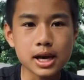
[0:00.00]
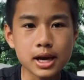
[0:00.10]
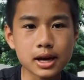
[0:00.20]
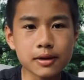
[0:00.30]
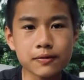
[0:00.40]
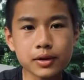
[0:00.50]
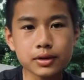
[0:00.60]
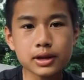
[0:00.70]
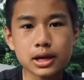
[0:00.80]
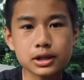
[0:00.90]
And I
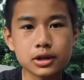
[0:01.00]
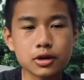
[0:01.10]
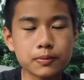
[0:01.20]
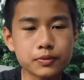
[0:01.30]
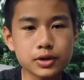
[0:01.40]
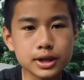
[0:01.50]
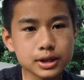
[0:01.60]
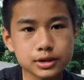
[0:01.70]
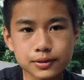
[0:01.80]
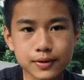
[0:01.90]
felt that, you can
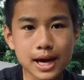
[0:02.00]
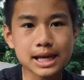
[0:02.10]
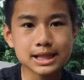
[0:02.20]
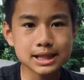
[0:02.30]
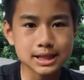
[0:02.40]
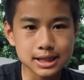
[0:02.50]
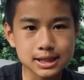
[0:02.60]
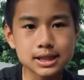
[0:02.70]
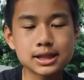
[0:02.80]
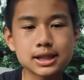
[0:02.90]
use facts and
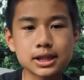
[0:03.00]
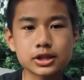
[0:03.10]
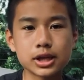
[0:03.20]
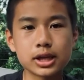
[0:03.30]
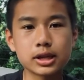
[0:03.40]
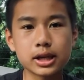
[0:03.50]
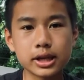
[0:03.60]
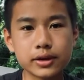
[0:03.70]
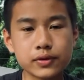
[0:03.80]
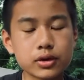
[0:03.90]
statistics and they
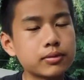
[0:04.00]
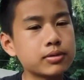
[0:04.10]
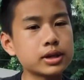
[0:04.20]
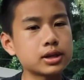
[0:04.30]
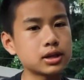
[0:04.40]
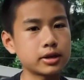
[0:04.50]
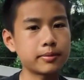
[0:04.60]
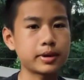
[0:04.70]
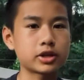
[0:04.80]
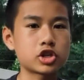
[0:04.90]
give you a pretty clear
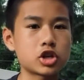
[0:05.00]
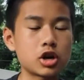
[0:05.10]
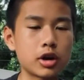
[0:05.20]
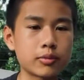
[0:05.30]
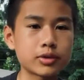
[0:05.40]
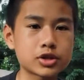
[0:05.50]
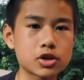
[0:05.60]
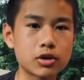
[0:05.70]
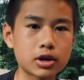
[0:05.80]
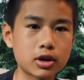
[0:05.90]
picture on what's
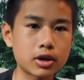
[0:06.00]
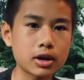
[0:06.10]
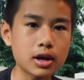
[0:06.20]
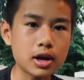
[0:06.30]
going on.